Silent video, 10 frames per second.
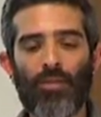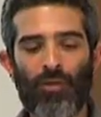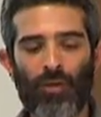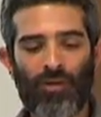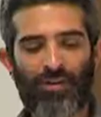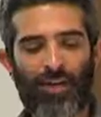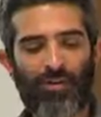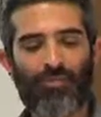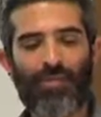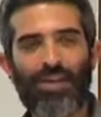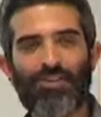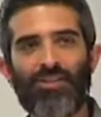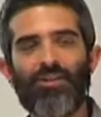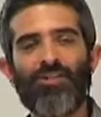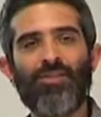but what Debian patch
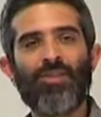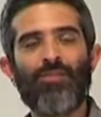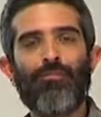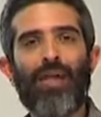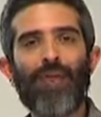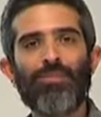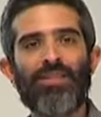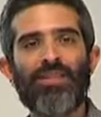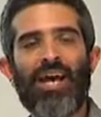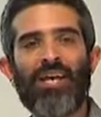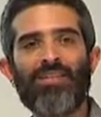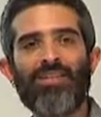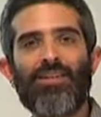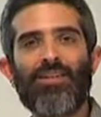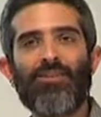queue does is it maps that
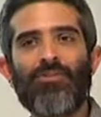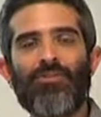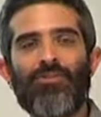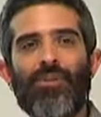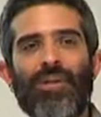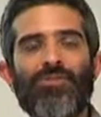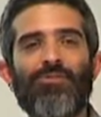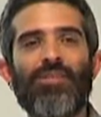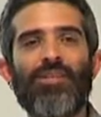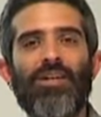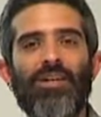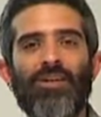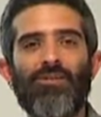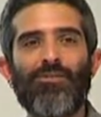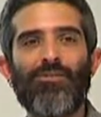directory
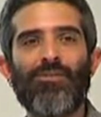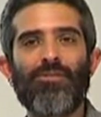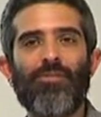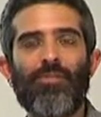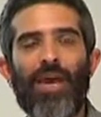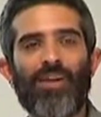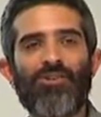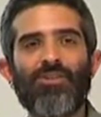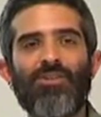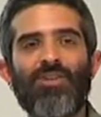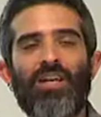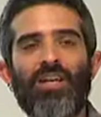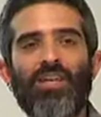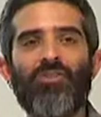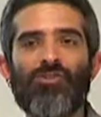of patches
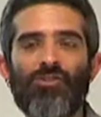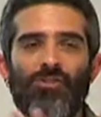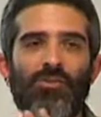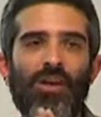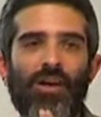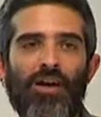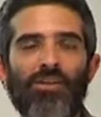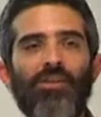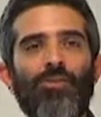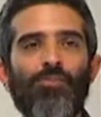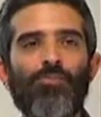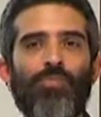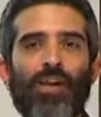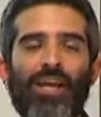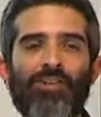into a little
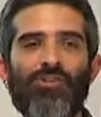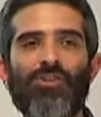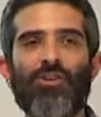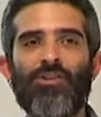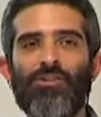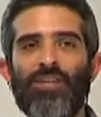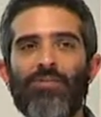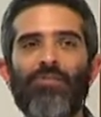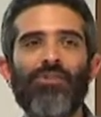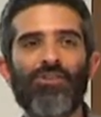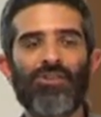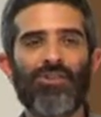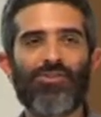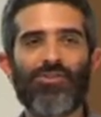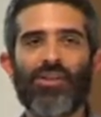branch on your Git revision
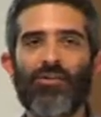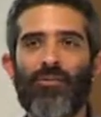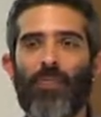history.